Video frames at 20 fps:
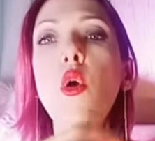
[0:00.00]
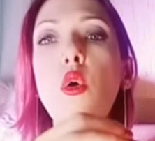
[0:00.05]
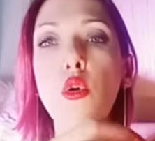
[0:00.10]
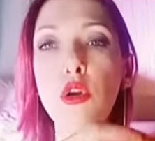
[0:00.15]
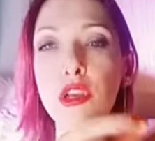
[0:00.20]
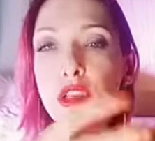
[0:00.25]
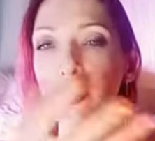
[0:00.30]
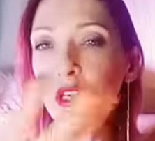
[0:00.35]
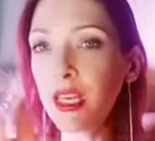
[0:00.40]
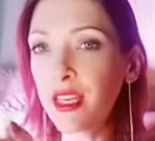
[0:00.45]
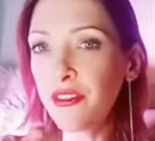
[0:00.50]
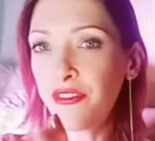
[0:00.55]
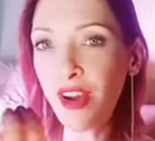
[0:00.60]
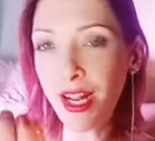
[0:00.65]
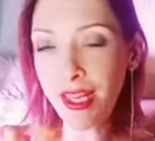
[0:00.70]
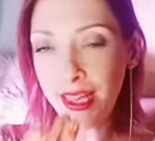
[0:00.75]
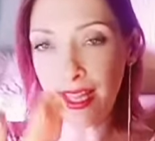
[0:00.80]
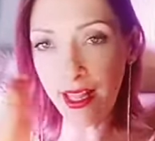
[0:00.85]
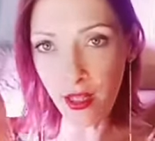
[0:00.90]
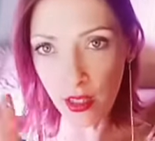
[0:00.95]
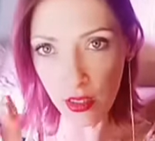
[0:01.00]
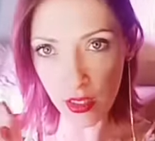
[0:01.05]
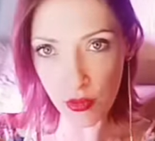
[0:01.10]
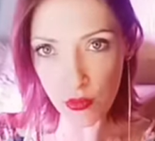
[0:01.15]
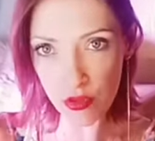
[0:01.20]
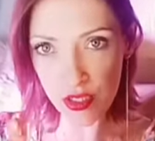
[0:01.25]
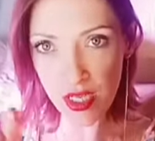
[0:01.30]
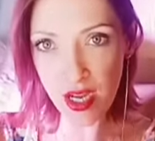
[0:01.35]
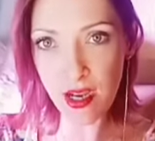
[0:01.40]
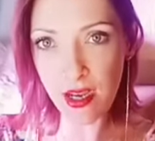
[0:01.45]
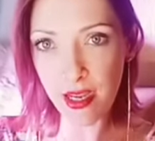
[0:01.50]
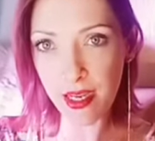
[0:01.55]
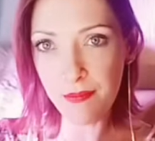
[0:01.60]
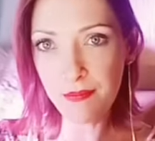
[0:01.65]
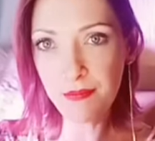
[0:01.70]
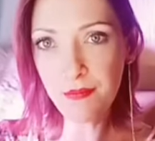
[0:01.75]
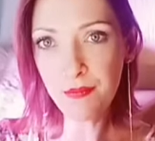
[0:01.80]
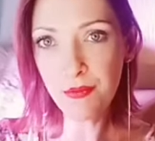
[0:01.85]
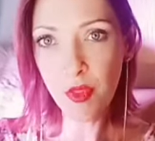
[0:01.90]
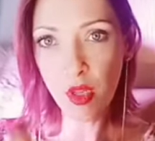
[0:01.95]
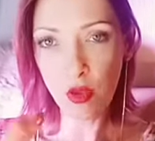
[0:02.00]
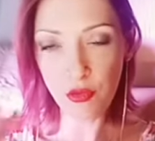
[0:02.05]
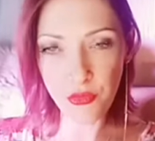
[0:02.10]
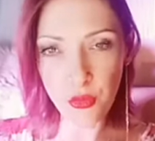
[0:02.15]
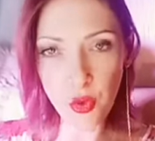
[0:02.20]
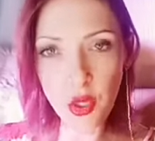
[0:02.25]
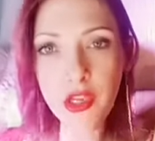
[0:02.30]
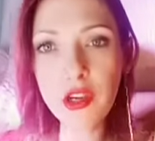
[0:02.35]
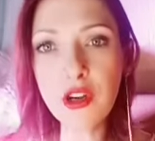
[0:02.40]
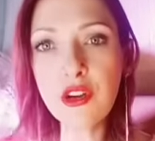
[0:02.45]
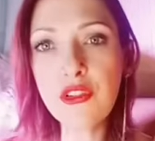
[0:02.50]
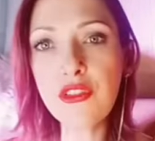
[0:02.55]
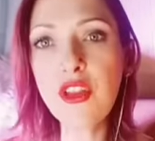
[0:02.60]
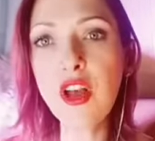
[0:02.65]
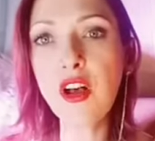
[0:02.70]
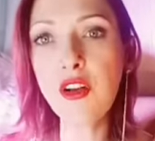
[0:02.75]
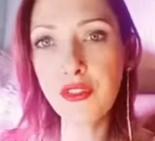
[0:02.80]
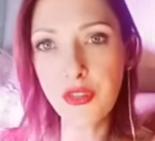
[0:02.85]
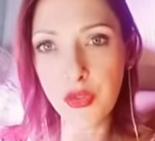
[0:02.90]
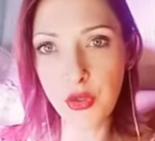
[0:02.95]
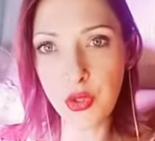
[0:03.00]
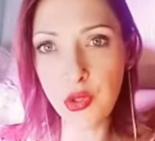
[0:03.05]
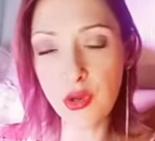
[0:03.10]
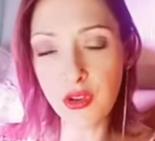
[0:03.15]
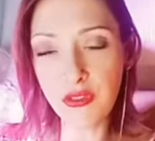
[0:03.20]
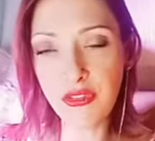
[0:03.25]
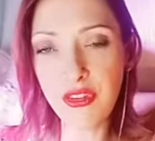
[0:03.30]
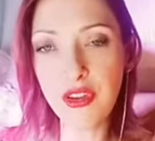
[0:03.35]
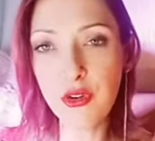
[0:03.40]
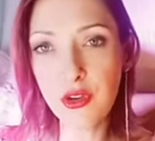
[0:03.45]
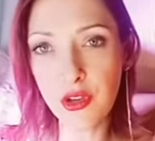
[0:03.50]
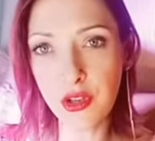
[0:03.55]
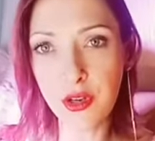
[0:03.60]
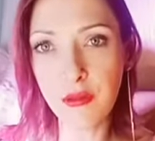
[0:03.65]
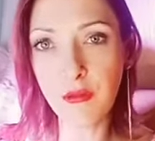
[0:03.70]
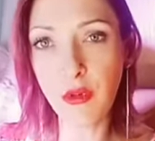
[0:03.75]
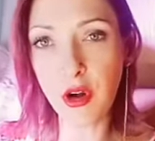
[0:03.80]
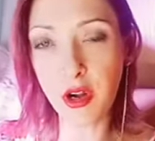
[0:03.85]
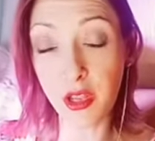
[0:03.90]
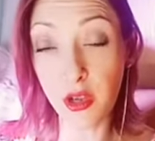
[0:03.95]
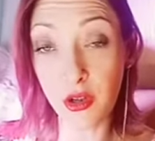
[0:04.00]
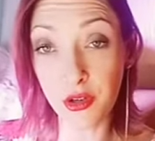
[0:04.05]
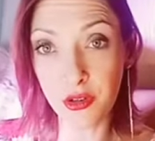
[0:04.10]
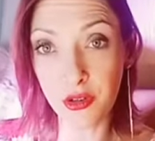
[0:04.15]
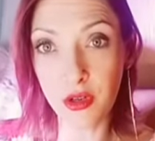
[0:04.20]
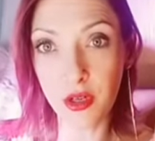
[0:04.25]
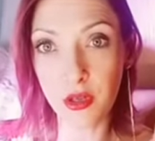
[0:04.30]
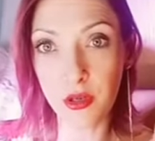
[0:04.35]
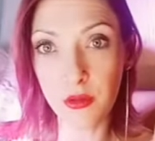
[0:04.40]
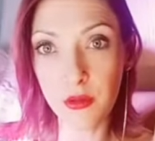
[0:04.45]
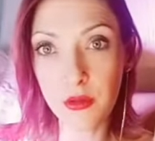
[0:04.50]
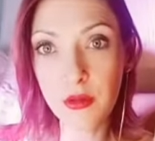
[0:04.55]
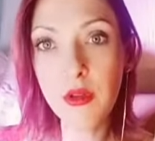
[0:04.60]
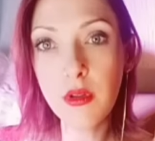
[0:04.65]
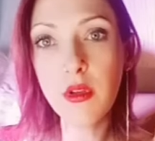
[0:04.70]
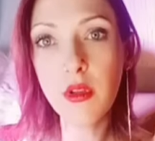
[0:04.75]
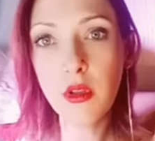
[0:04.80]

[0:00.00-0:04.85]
or you need to find that alone time for yourself so you can feel good and running on your own.